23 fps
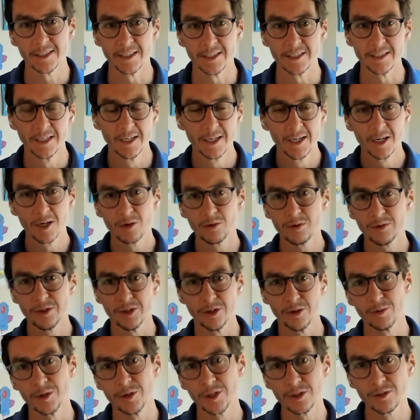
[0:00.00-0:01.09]
Like, you
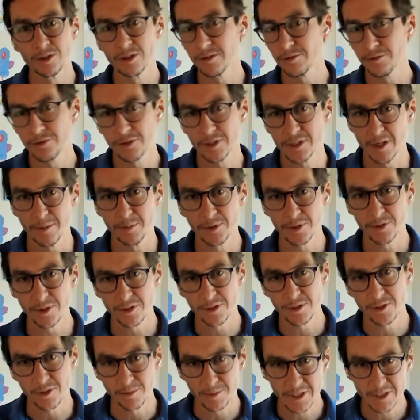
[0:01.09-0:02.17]
know, when you look at, for example, the
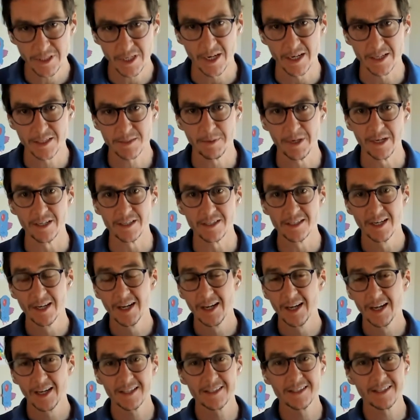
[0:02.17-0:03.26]
autonomous car space,
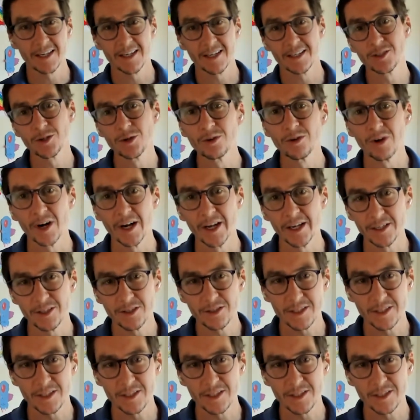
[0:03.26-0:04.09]
it's all great.